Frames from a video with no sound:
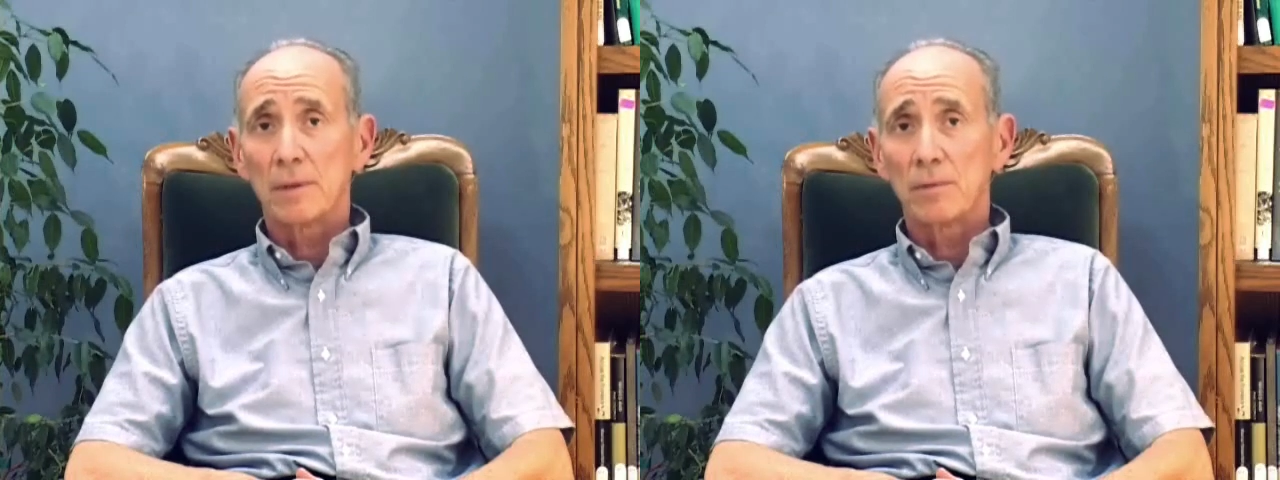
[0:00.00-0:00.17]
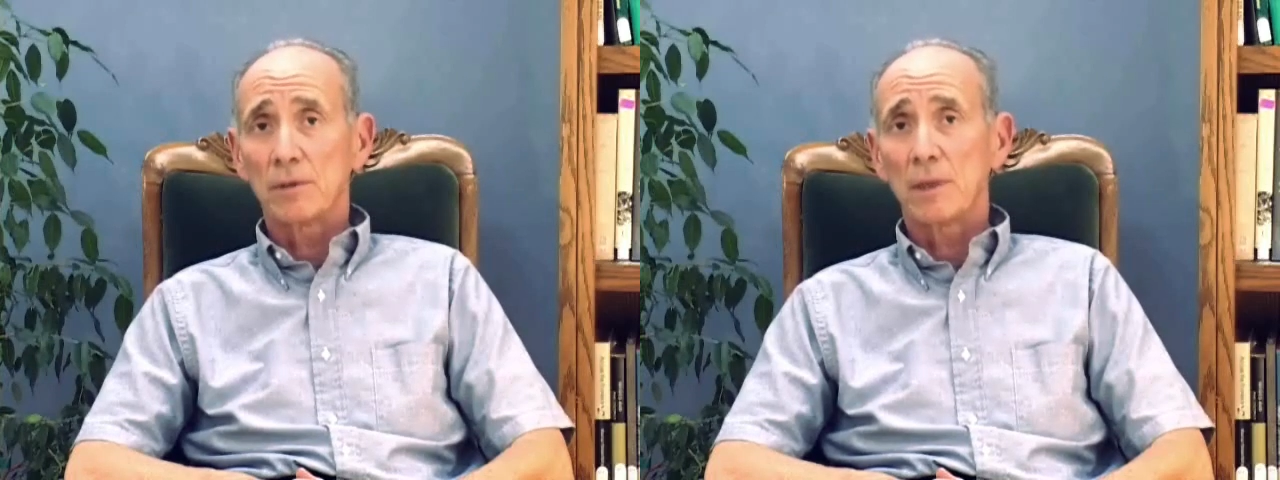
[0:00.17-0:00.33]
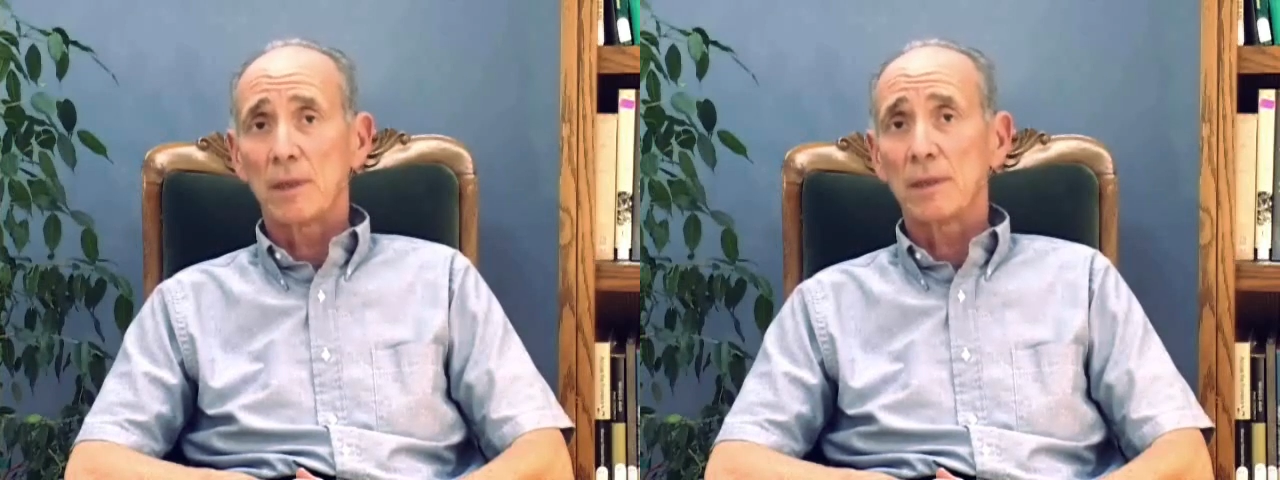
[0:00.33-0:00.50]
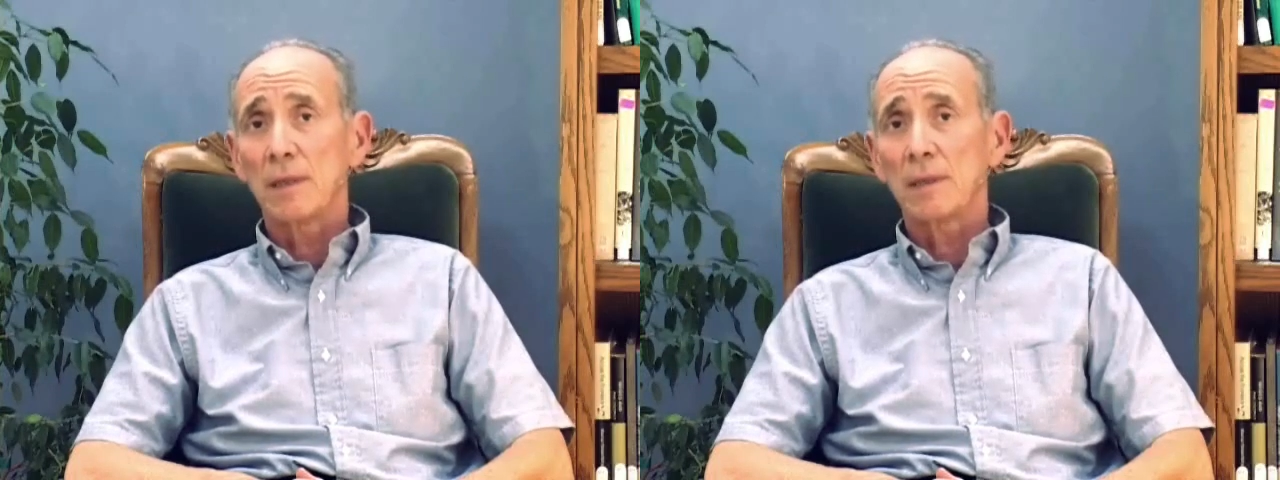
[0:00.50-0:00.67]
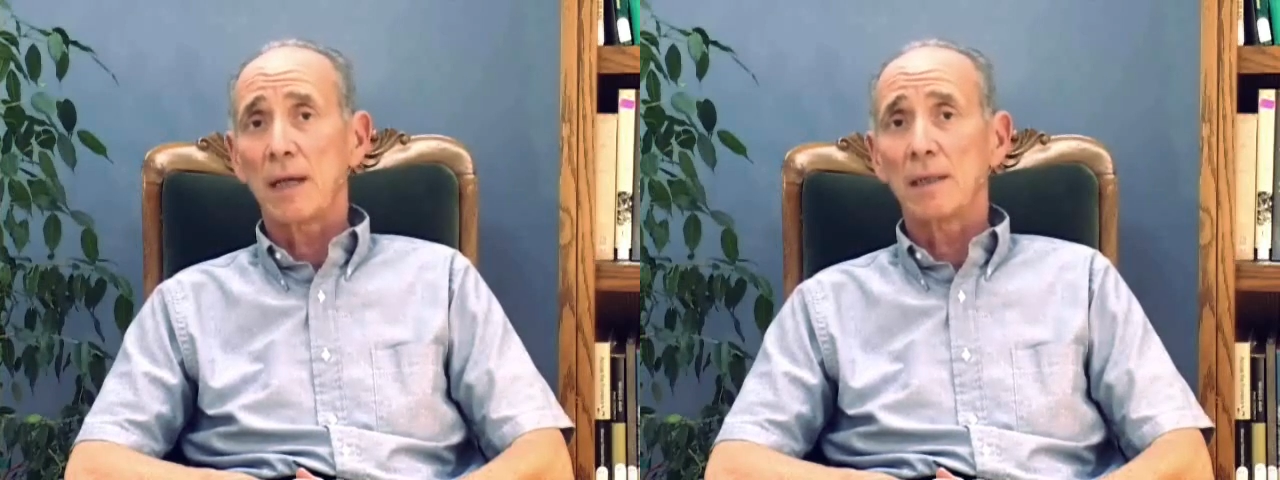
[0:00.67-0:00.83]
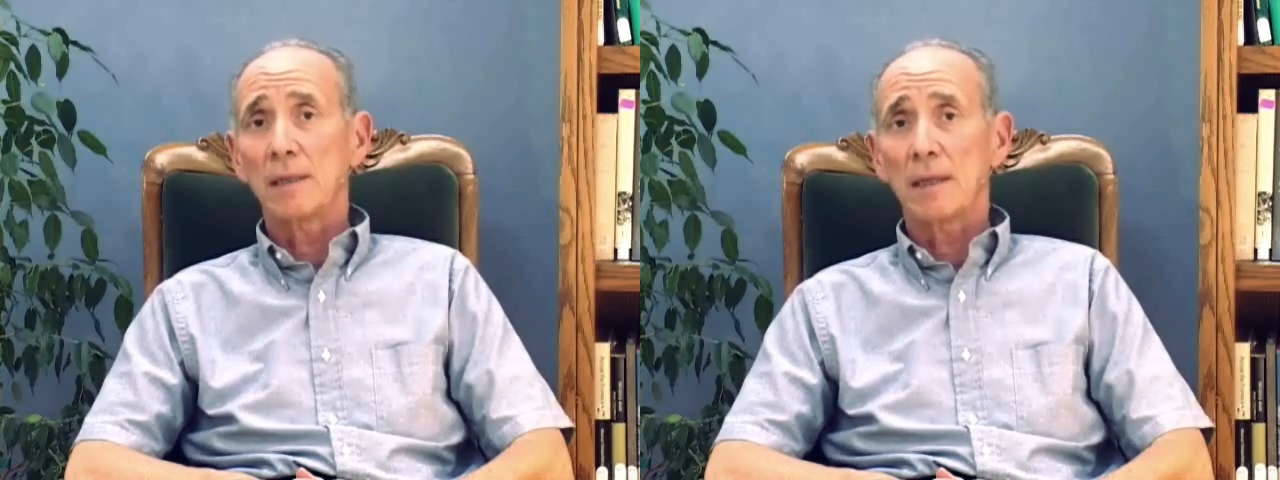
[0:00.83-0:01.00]
which Helen had
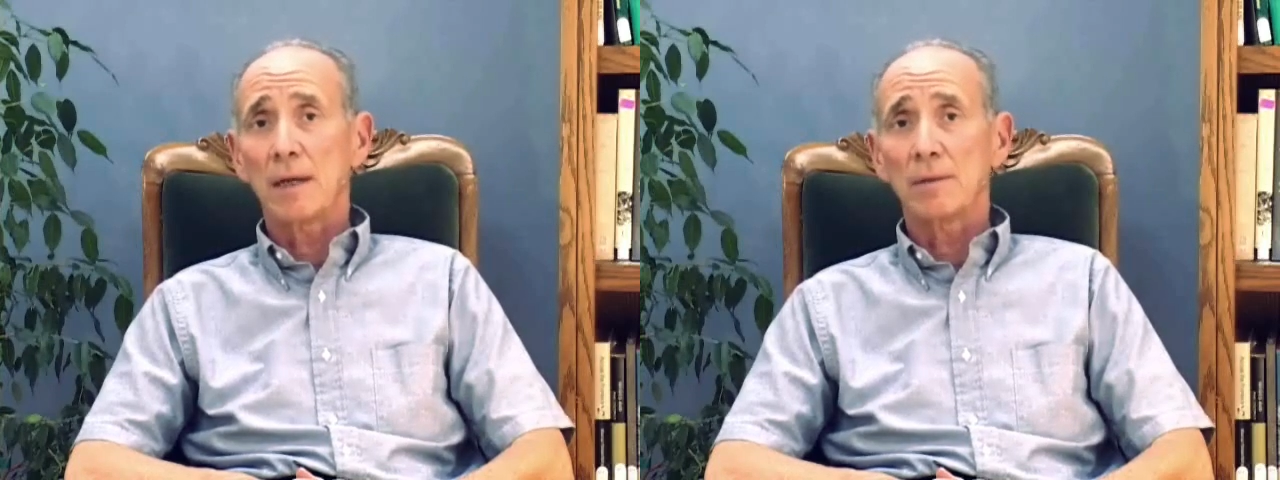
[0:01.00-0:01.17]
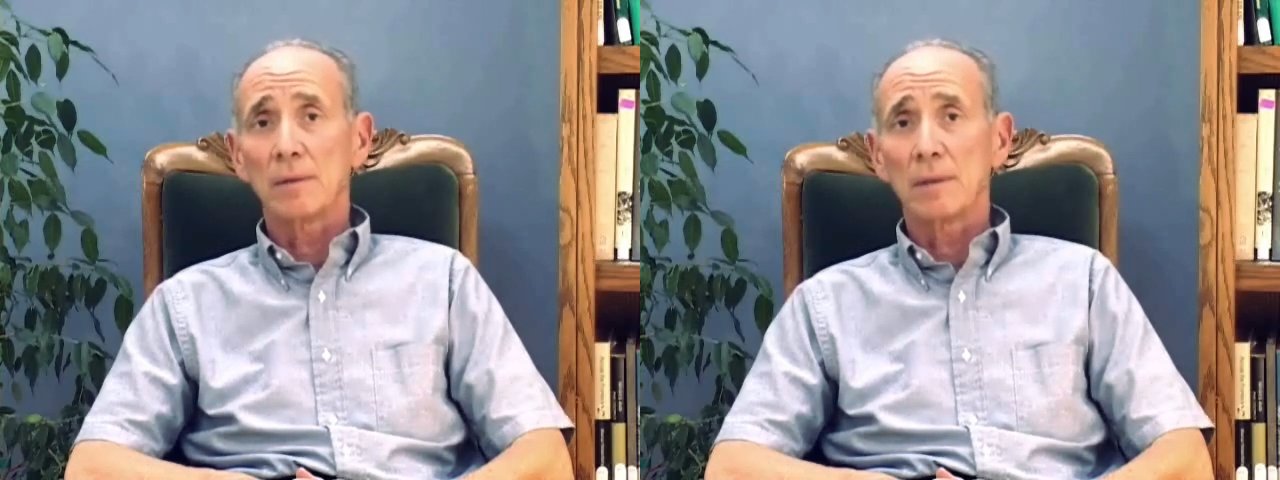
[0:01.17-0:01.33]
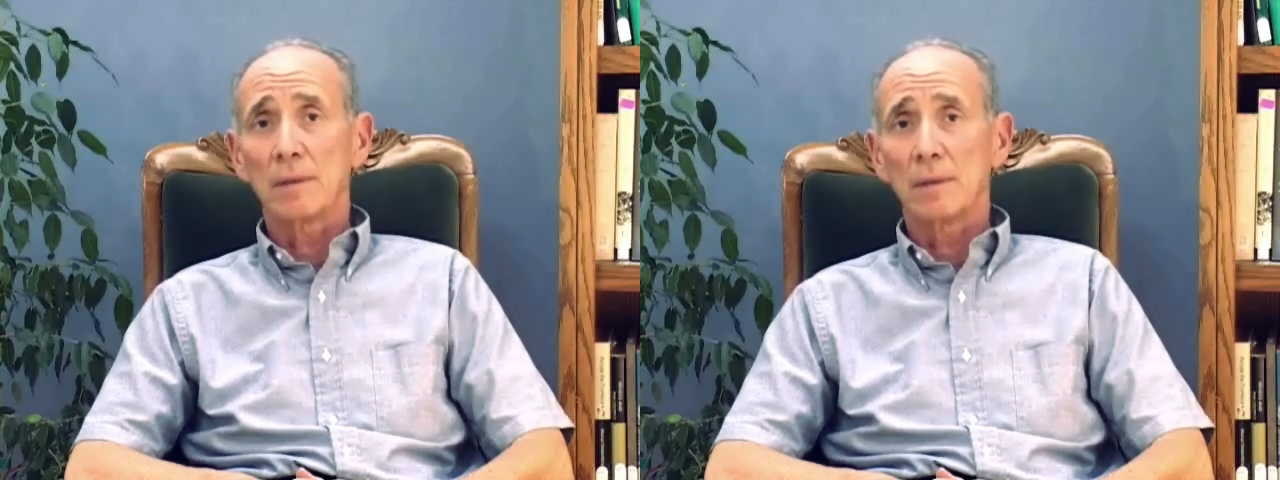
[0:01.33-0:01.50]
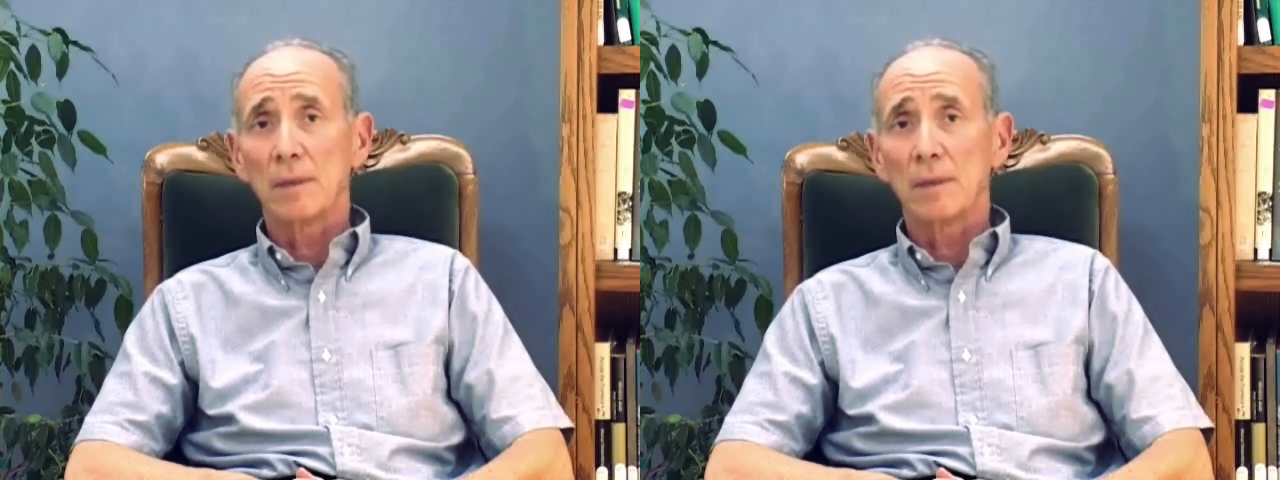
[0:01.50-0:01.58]
taken down